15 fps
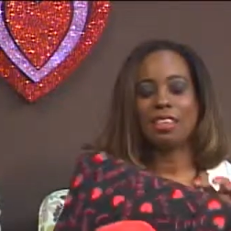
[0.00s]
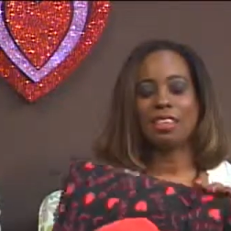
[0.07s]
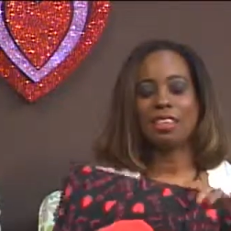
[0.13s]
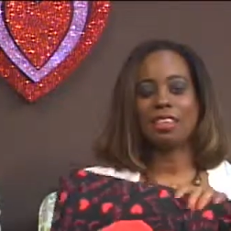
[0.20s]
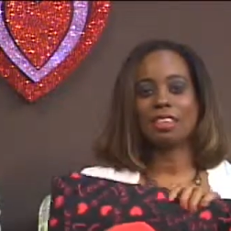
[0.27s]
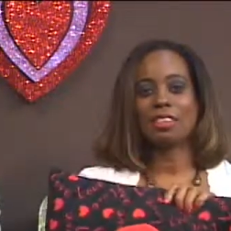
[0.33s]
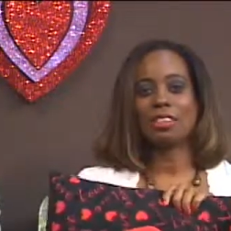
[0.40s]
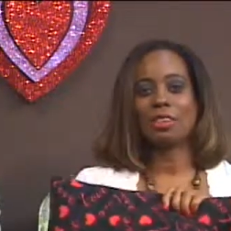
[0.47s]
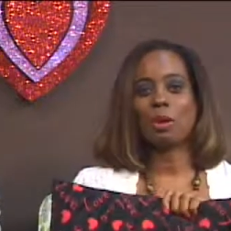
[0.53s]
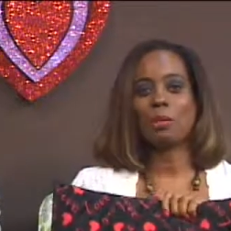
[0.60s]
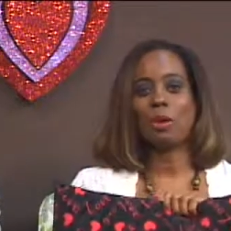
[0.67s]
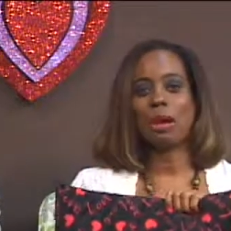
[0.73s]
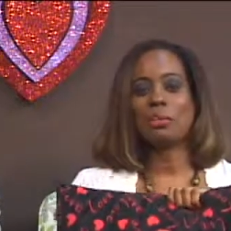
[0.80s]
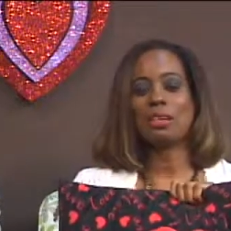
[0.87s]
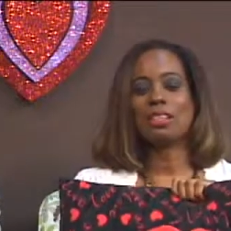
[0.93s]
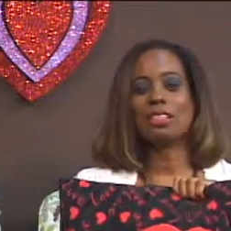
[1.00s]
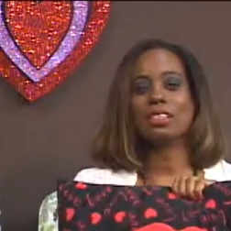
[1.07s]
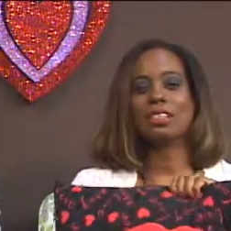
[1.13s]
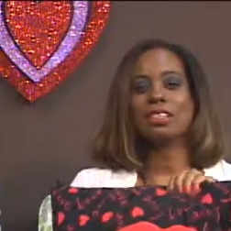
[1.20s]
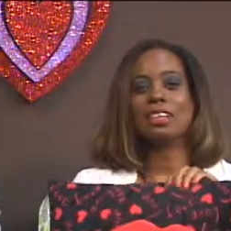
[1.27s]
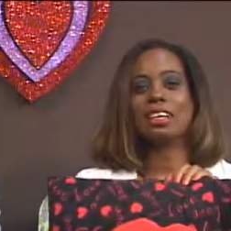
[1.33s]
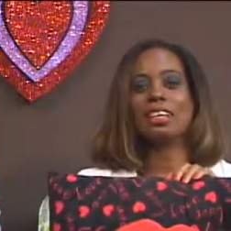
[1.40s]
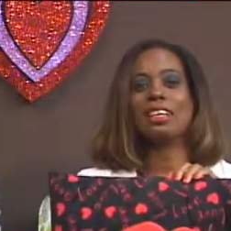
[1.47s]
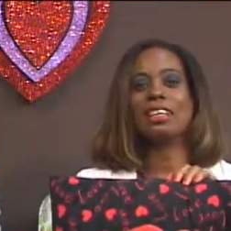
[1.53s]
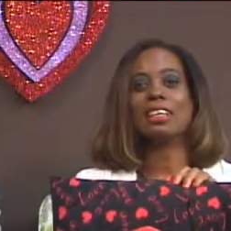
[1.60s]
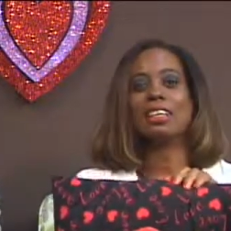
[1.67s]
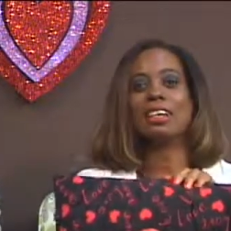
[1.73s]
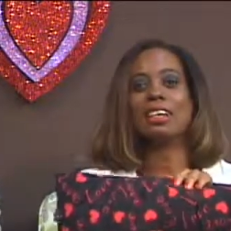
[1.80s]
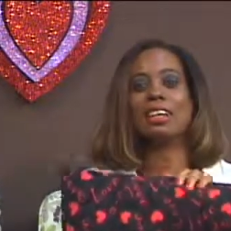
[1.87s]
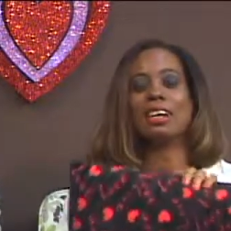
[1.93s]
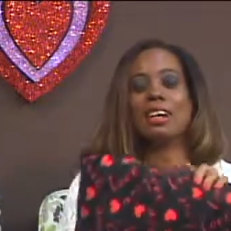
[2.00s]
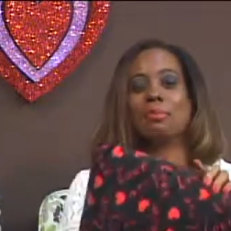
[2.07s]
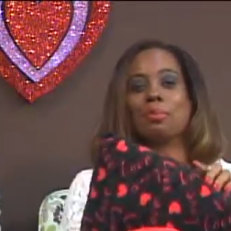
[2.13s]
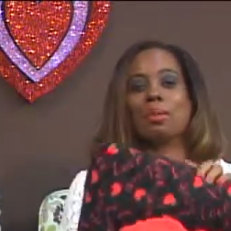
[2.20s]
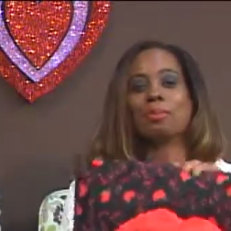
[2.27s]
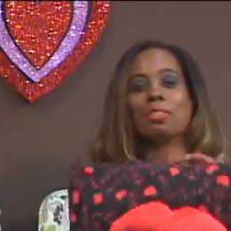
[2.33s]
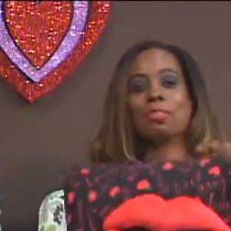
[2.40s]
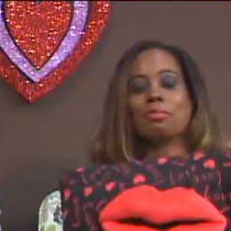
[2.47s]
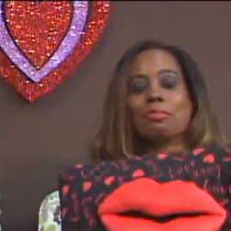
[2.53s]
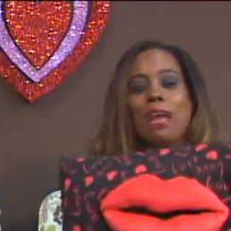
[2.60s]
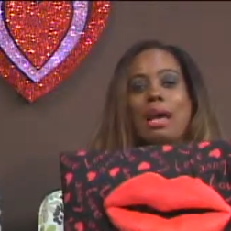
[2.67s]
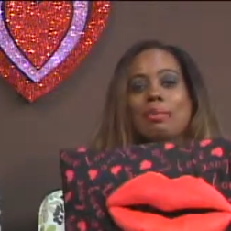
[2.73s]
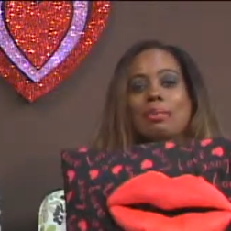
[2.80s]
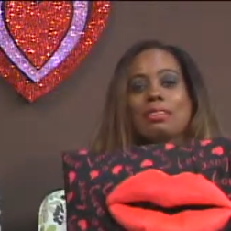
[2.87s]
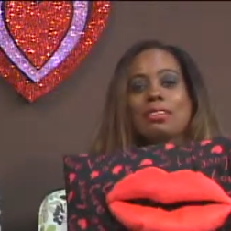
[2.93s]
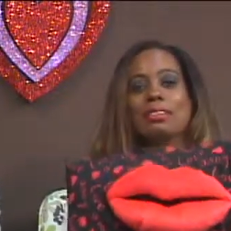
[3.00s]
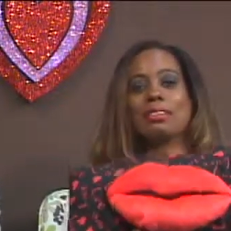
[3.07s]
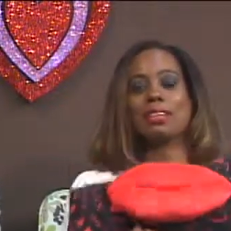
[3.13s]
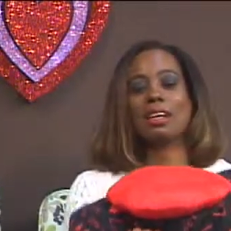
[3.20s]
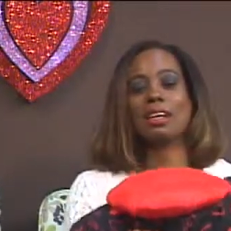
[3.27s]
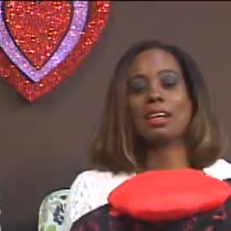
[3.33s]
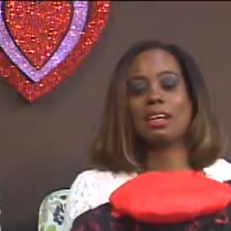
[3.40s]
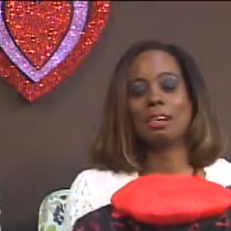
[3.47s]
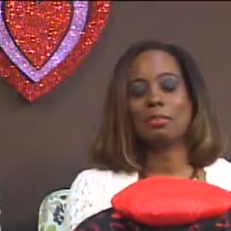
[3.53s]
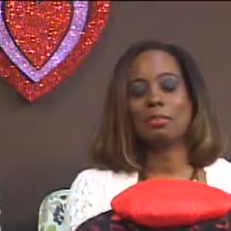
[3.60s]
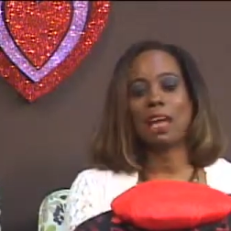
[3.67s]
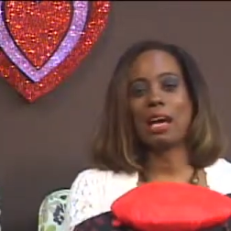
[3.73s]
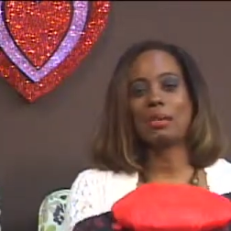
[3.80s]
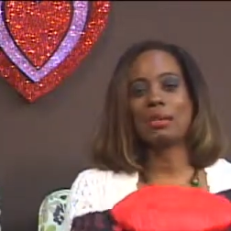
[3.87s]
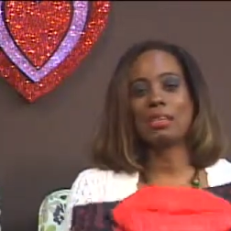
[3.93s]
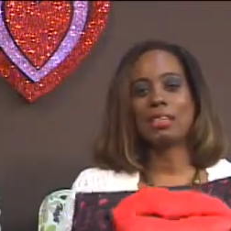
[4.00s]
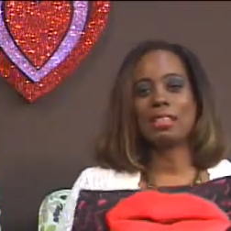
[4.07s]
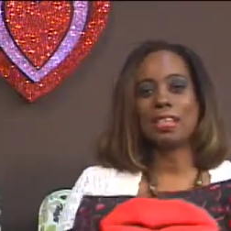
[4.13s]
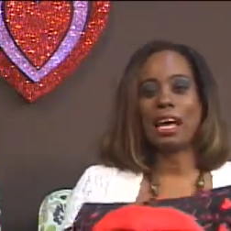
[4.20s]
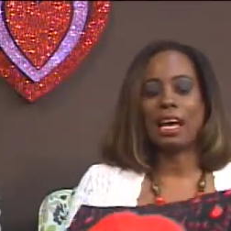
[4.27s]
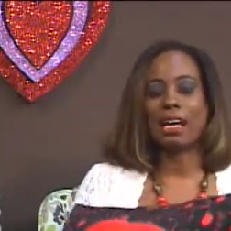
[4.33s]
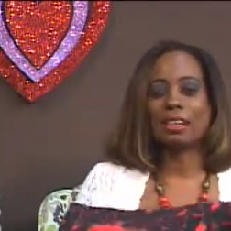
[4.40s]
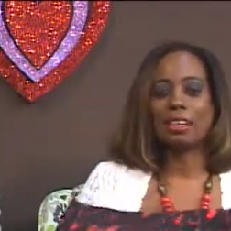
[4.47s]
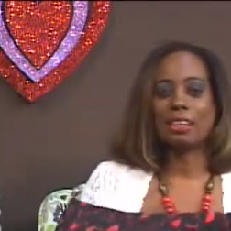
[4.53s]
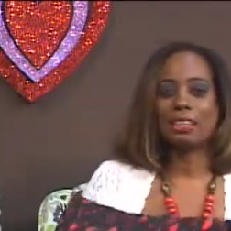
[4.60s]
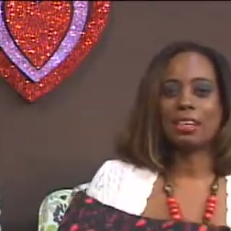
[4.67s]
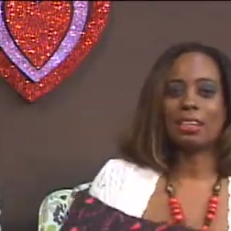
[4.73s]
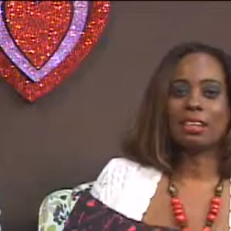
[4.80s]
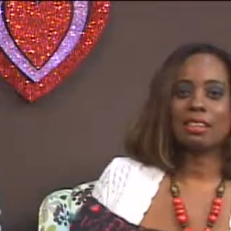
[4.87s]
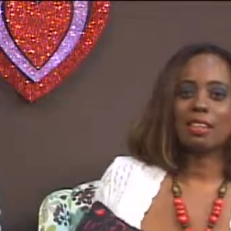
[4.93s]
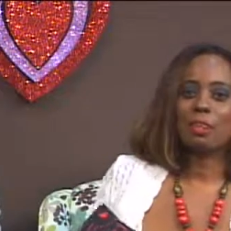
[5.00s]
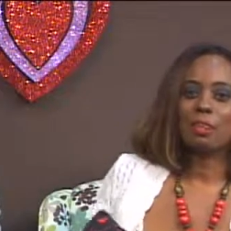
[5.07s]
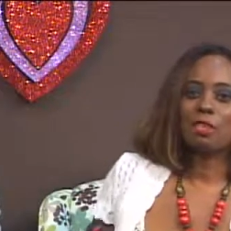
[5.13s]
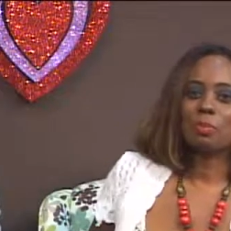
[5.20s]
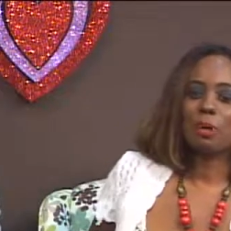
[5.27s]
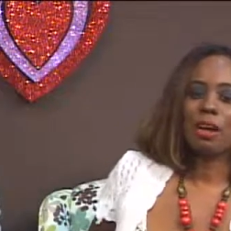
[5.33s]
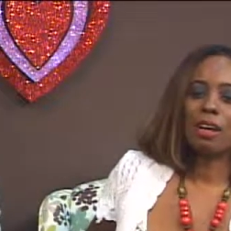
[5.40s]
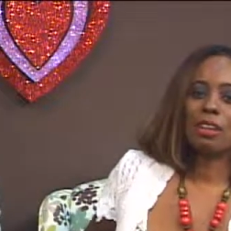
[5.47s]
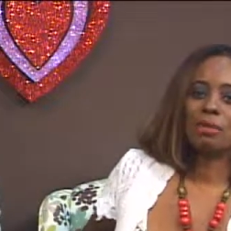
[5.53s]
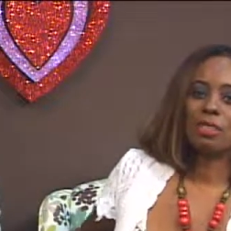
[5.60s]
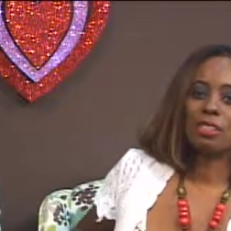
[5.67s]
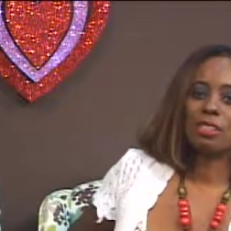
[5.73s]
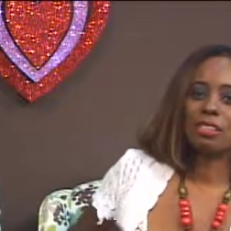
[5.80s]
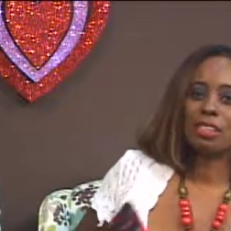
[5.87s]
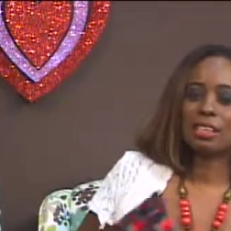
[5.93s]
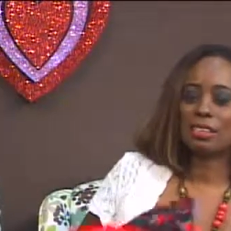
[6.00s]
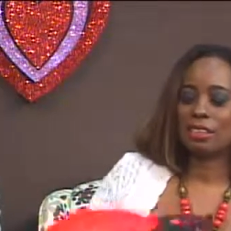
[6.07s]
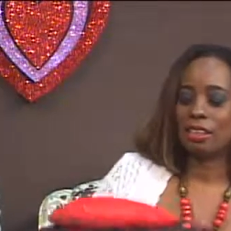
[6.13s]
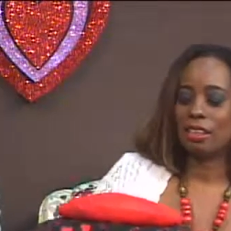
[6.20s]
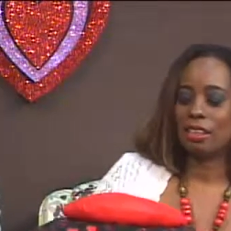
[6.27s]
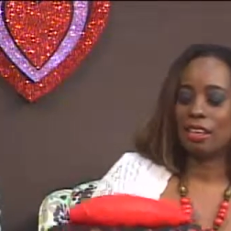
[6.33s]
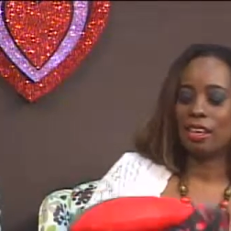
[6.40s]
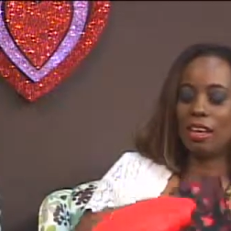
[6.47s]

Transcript: the, the, shop I mentioned earlier, uh, boxes, wraps, and uh, flowers at uh, the Orange Park Commercial Centre.